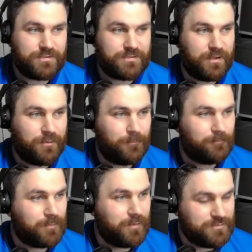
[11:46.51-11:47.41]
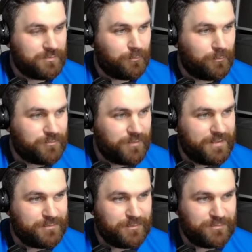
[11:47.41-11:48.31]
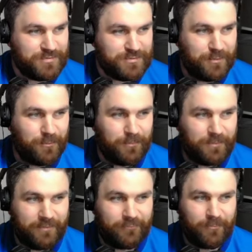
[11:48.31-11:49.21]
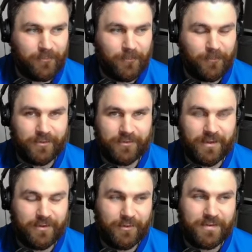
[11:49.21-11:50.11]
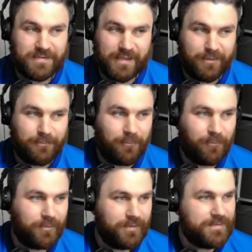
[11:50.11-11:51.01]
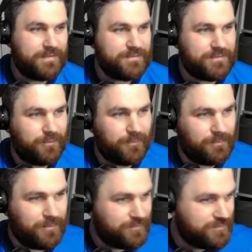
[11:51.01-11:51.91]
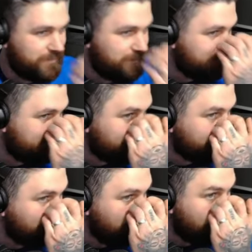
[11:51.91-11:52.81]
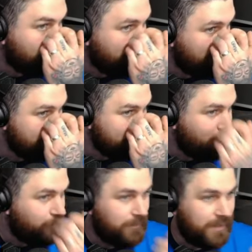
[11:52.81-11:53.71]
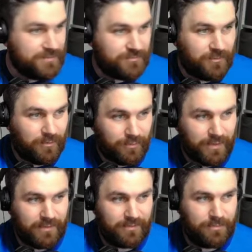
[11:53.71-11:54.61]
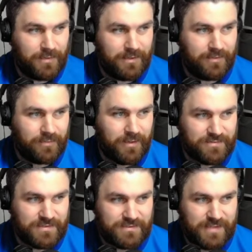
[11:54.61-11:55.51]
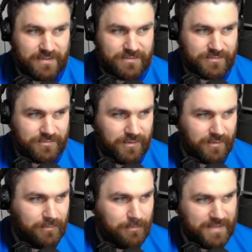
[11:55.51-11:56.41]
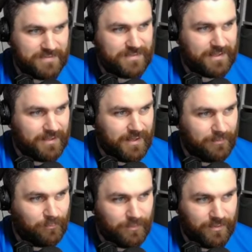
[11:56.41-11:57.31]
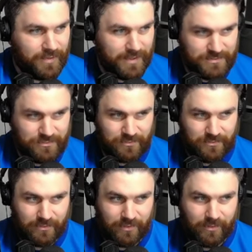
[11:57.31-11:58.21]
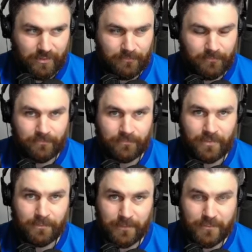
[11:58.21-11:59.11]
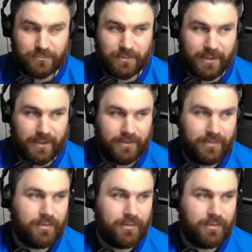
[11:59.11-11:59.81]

So I used to look up to these when I was in school and playing football and learning to kick a ball. So it'd be good to get some more players on. I think at the minute, as it stands, Matt Sadler will be the next Blues player.